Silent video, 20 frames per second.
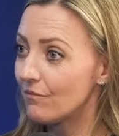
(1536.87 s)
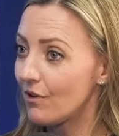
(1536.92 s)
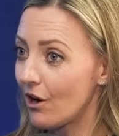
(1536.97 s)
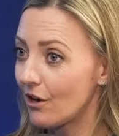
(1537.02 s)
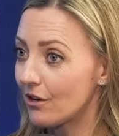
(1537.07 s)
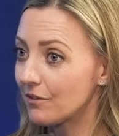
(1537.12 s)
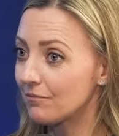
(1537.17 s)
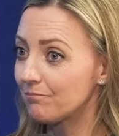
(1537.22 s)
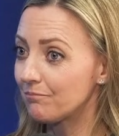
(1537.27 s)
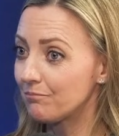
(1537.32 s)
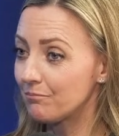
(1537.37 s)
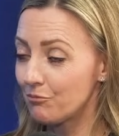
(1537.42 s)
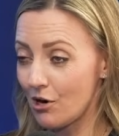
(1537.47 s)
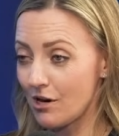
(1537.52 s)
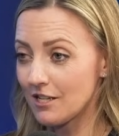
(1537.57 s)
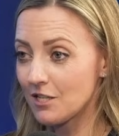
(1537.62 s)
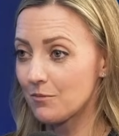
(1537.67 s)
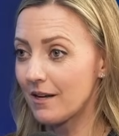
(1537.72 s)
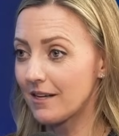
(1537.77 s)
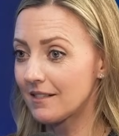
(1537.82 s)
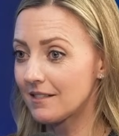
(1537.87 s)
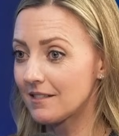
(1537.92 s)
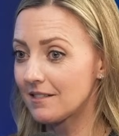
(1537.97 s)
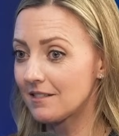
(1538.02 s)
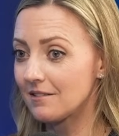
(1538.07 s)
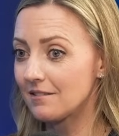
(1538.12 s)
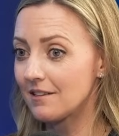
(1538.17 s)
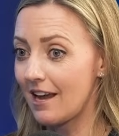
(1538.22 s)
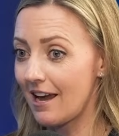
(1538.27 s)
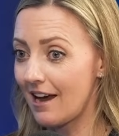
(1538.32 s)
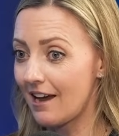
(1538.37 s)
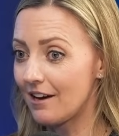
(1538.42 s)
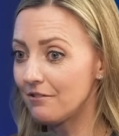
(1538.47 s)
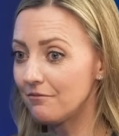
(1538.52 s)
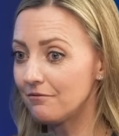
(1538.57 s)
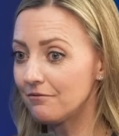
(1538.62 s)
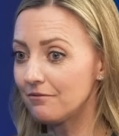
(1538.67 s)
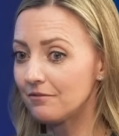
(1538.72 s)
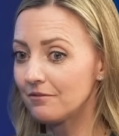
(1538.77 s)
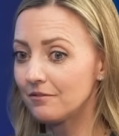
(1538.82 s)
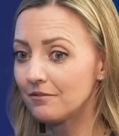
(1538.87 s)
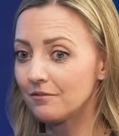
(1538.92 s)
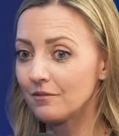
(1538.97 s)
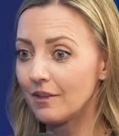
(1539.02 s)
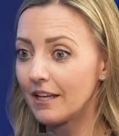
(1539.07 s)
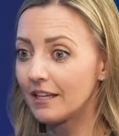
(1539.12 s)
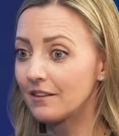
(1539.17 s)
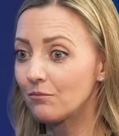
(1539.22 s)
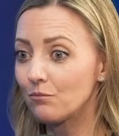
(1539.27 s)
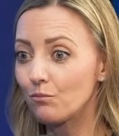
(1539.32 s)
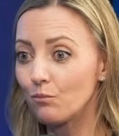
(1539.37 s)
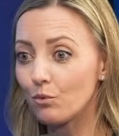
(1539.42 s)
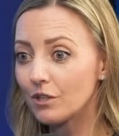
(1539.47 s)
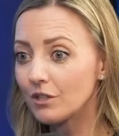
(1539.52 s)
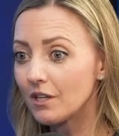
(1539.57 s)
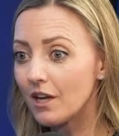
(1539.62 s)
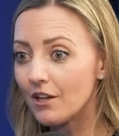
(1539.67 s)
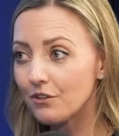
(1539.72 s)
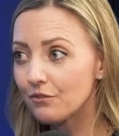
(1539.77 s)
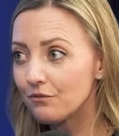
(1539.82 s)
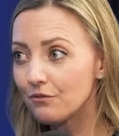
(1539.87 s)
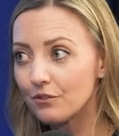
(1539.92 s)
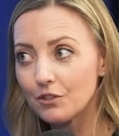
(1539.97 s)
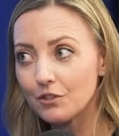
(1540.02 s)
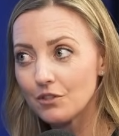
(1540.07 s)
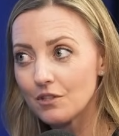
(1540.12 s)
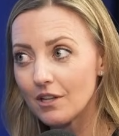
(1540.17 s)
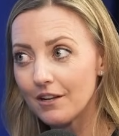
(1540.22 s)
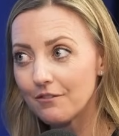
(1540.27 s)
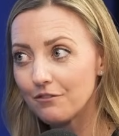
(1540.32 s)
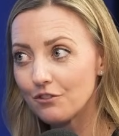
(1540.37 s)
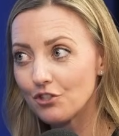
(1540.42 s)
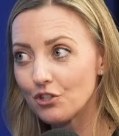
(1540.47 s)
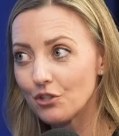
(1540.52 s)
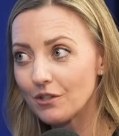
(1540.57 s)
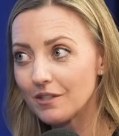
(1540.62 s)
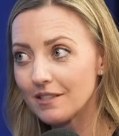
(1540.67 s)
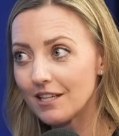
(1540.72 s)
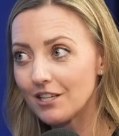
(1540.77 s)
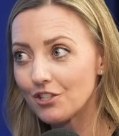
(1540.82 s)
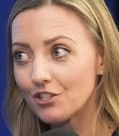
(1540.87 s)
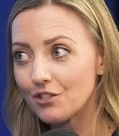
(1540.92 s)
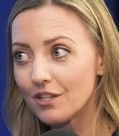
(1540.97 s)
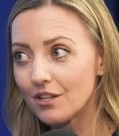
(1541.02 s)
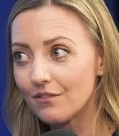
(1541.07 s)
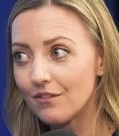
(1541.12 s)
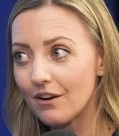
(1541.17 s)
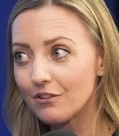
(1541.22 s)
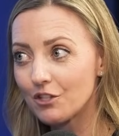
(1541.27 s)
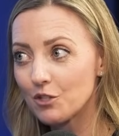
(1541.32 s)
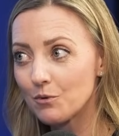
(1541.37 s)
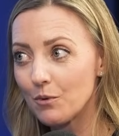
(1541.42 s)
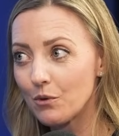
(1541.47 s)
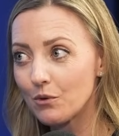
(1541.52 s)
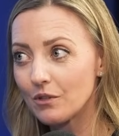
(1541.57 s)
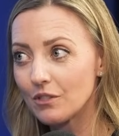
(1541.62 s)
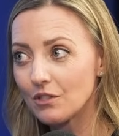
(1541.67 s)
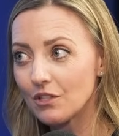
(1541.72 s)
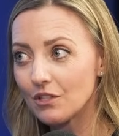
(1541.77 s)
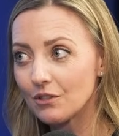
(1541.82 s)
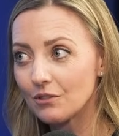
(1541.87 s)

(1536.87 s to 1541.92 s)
our prospects have, like we're not the first life insurance agent they've ever spoken to.